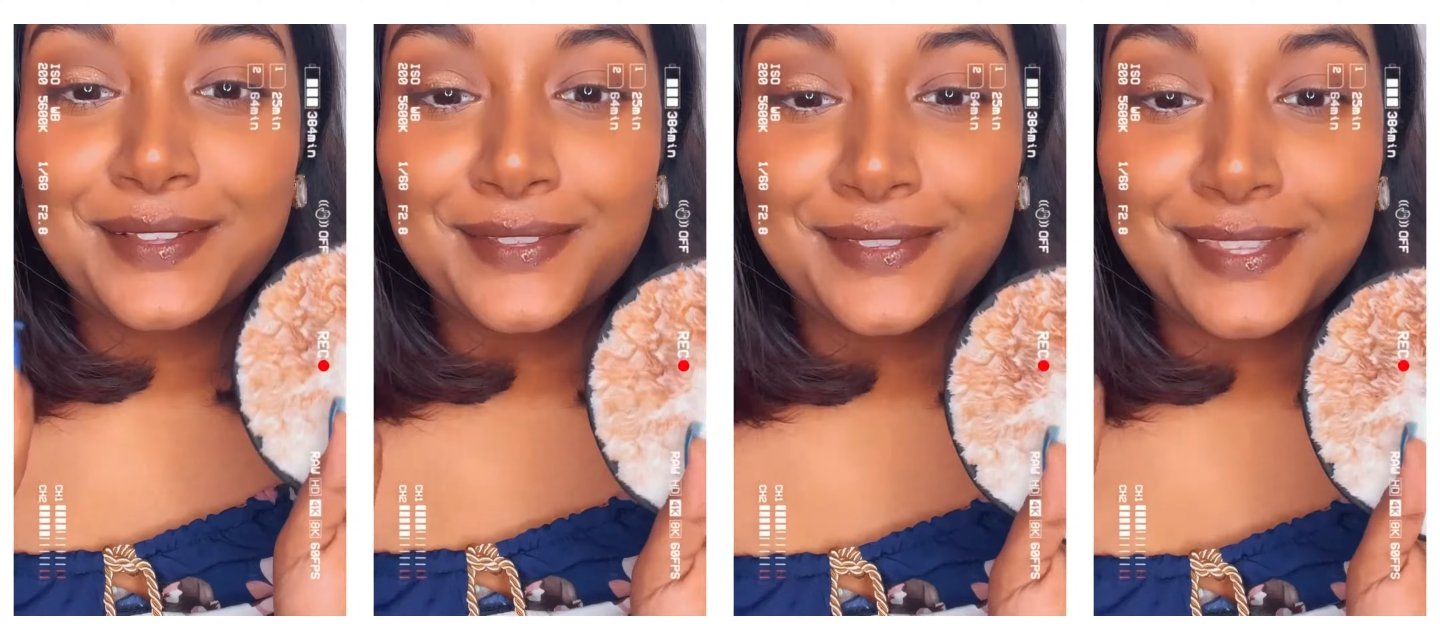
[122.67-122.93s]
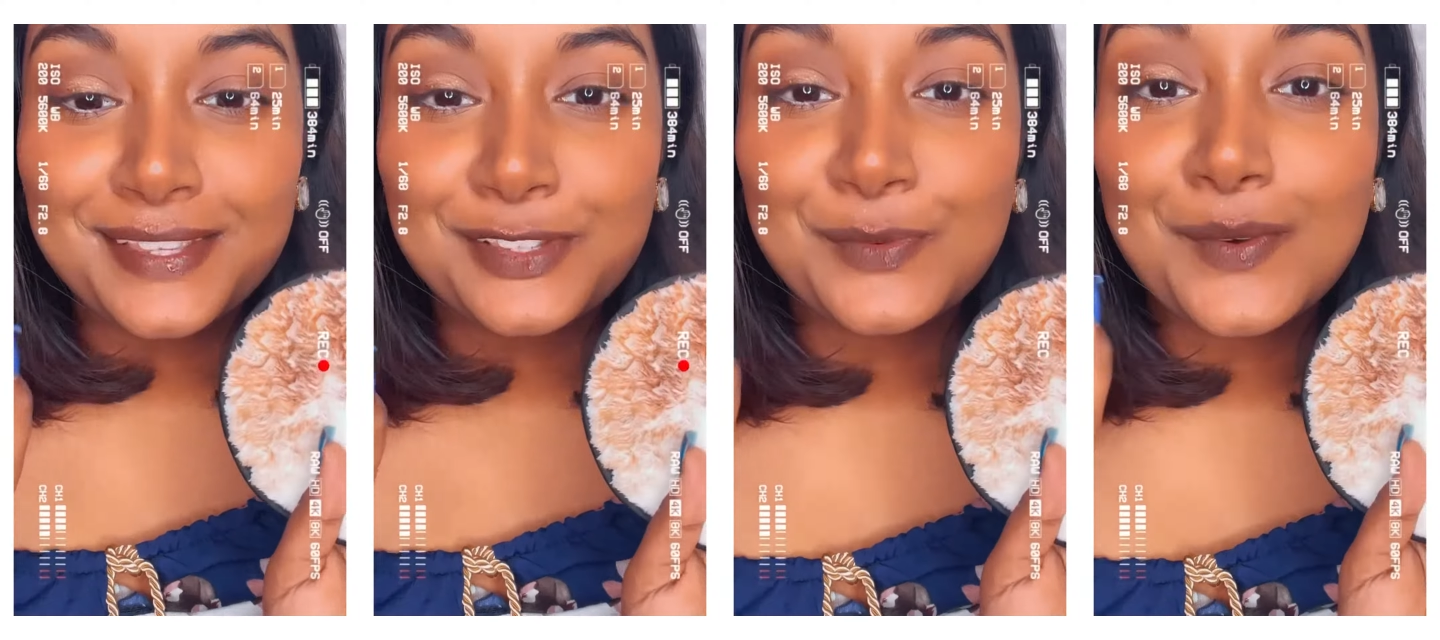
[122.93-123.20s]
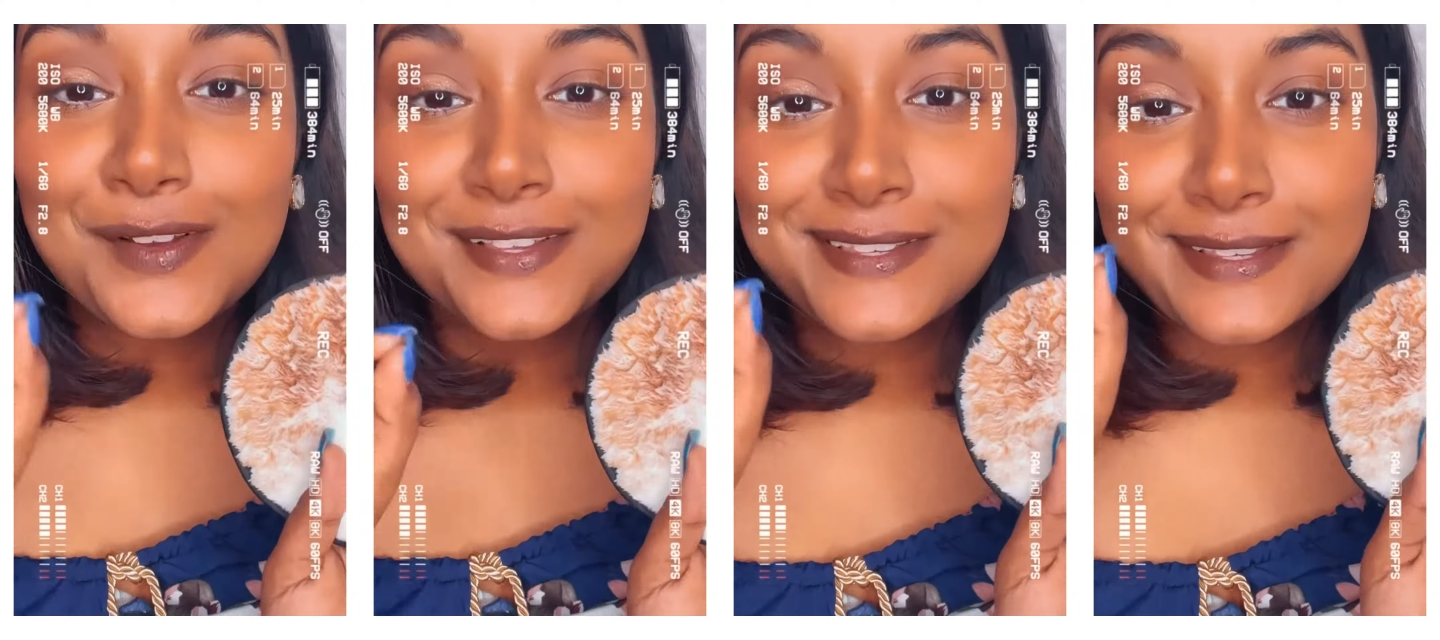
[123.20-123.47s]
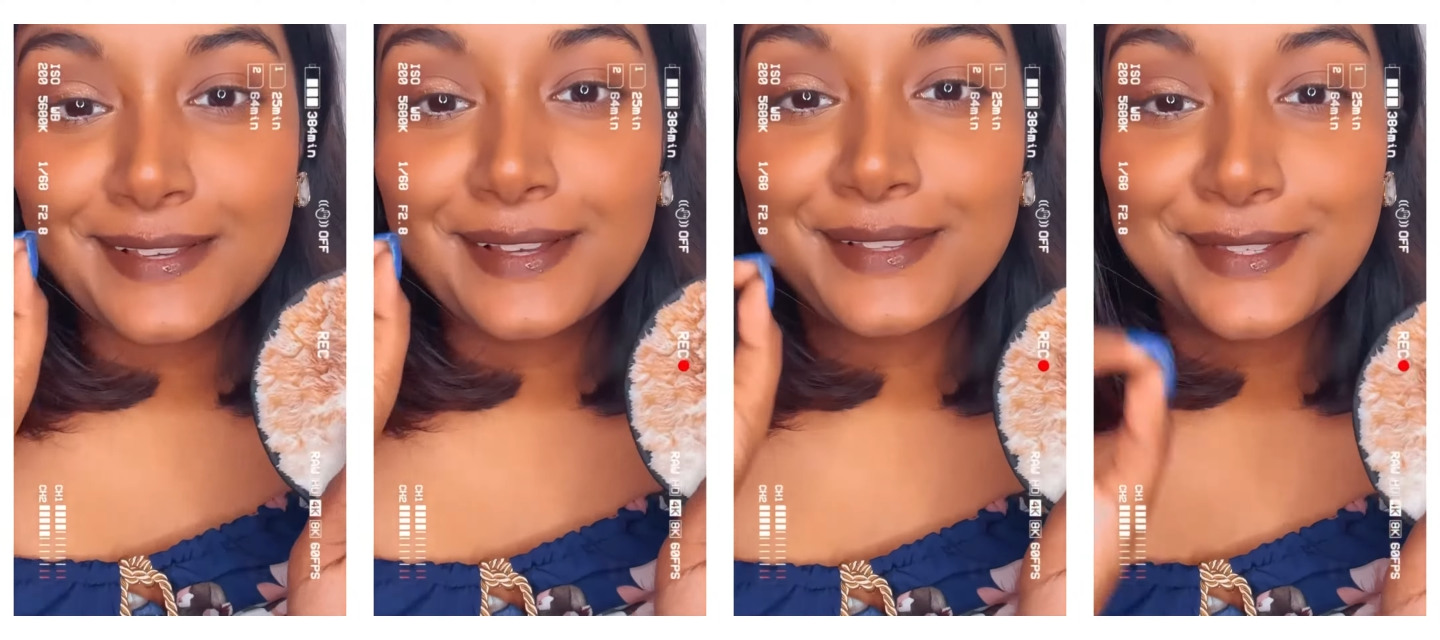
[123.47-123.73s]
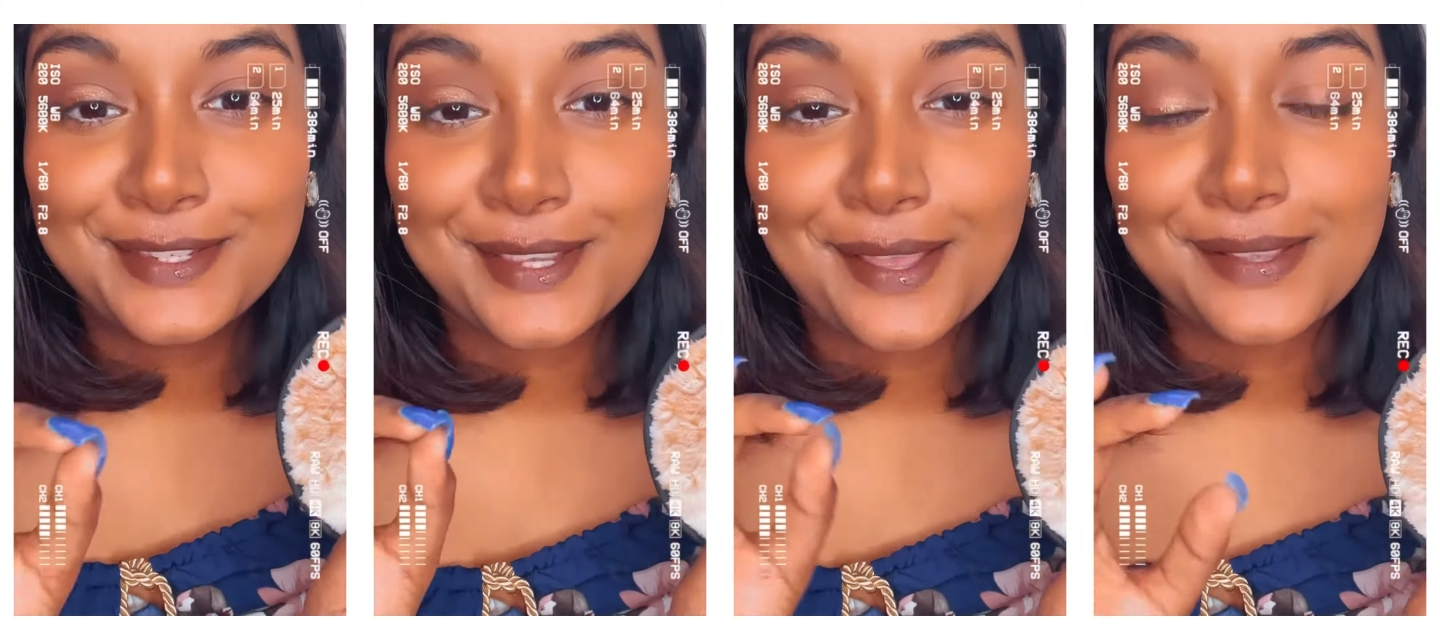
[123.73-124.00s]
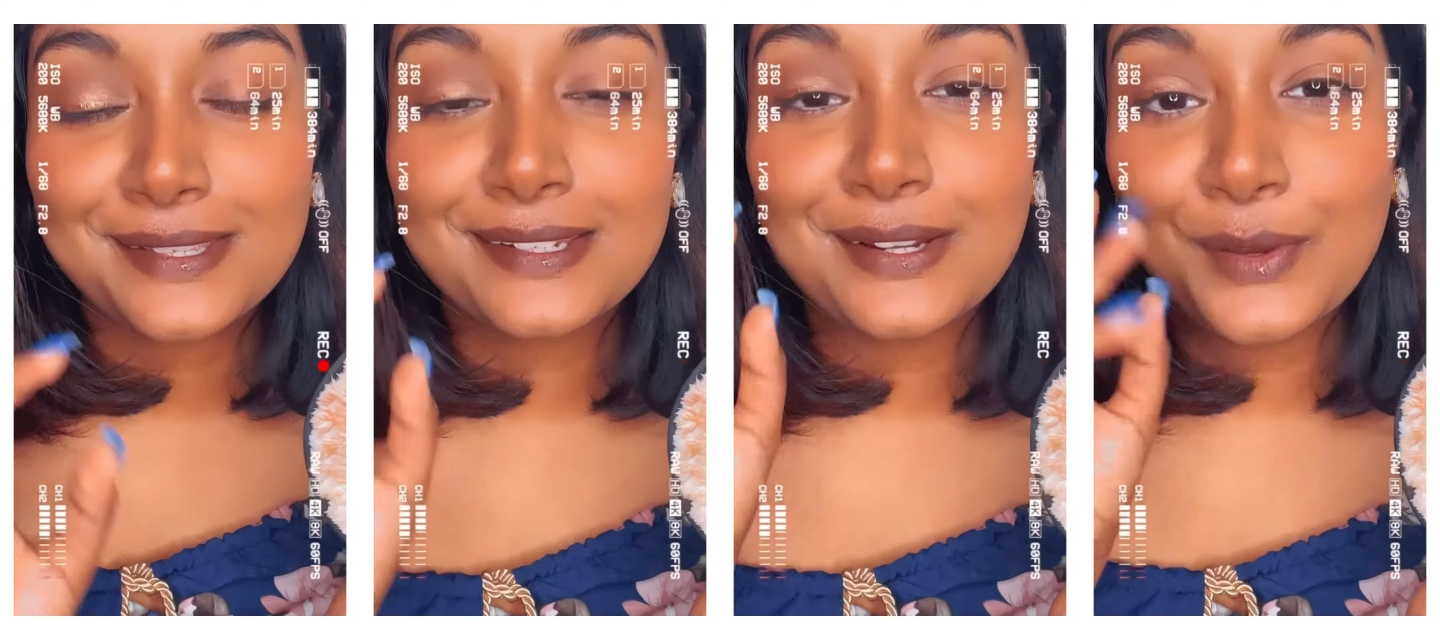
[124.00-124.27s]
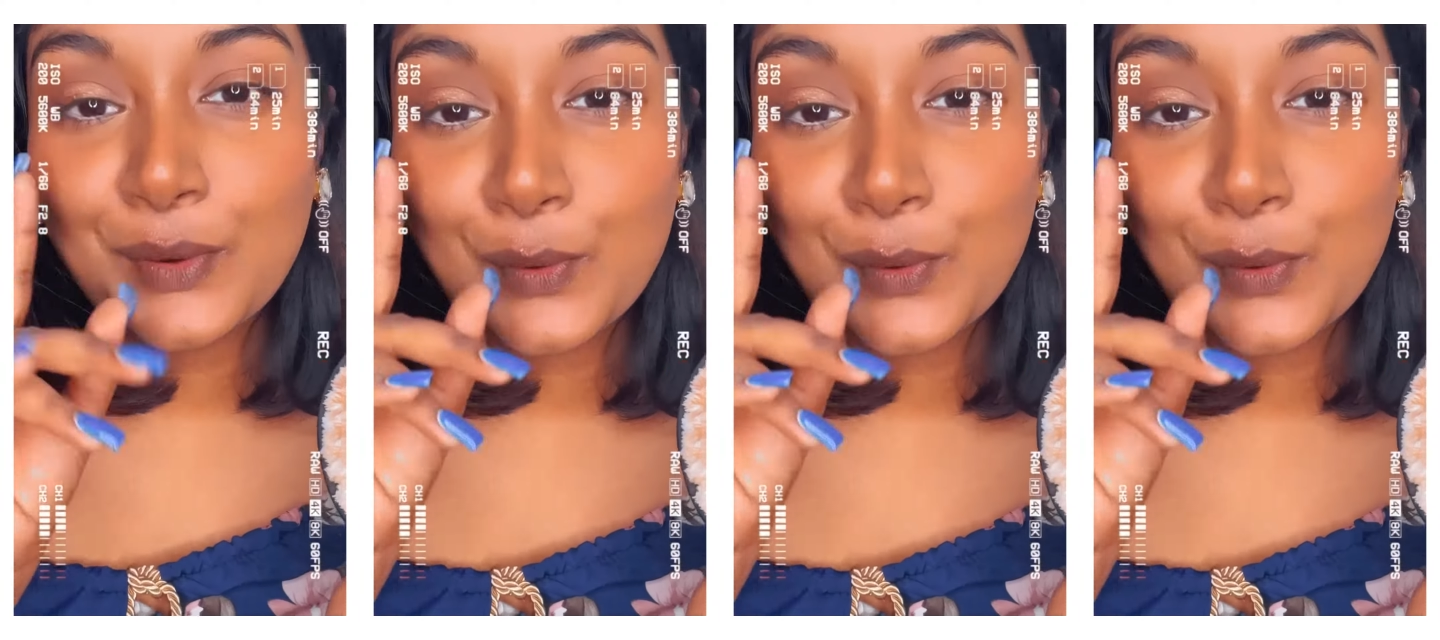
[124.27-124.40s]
This was just